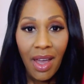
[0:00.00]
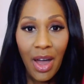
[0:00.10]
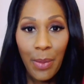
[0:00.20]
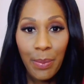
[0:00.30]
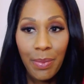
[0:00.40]

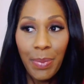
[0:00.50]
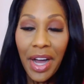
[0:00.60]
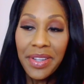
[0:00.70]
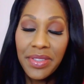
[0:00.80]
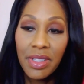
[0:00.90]
Um,
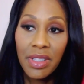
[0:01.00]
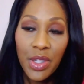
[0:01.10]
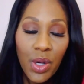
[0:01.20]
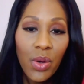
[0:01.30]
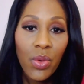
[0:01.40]
but,
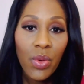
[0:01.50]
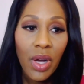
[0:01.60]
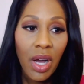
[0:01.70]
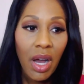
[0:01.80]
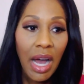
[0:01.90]
you know,
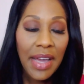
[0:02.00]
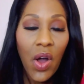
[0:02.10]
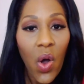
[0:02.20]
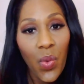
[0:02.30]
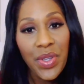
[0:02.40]
I
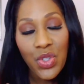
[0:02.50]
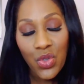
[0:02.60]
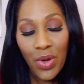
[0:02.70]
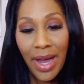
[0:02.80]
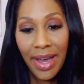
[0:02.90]

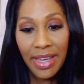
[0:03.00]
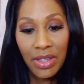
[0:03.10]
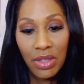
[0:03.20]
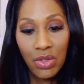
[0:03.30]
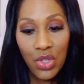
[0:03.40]
always
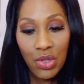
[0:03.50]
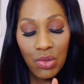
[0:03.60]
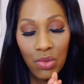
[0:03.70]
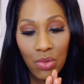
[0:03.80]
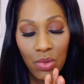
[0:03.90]
try
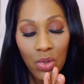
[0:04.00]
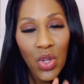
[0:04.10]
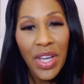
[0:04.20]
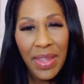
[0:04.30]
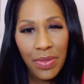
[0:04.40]
to
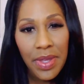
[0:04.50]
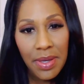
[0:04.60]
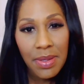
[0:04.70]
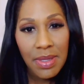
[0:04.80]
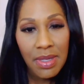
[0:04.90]
look at
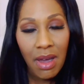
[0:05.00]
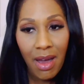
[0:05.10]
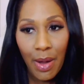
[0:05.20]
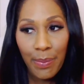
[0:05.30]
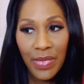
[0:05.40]
things
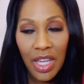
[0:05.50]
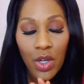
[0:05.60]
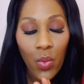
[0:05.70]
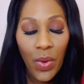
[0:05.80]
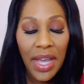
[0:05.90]
um,
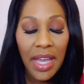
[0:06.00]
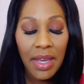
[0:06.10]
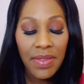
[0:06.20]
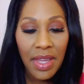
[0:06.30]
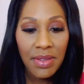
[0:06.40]
in a
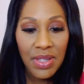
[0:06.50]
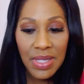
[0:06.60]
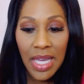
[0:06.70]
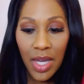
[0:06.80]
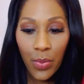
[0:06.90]
way that to
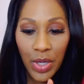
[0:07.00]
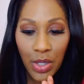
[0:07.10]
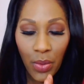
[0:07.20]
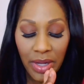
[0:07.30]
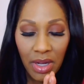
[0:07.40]
say,
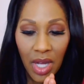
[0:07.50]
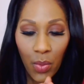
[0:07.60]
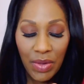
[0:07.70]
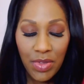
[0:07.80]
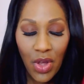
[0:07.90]
you know what,
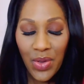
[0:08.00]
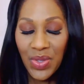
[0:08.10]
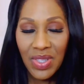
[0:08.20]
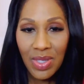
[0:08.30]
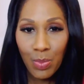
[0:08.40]
we've
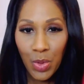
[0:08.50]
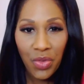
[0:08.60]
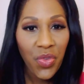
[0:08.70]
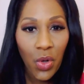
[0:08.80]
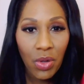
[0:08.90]
lost this
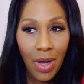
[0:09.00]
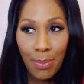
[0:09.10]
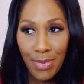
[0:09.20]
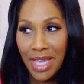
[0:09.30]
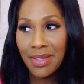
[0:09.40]
beautiful,
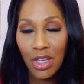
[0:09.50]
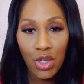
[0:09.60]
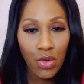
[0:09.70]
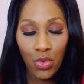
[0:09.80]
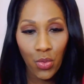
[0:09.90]

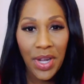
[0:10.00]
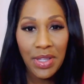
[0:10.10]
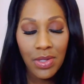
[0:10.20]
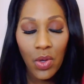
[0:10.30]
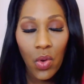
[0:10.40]
amazing,
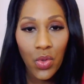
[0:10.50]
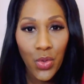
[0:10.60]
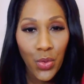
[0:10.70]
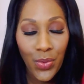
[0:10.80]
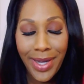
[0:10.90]
great soul
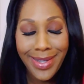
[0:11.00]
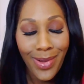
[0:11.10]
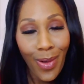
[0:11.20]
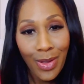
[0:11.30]
who created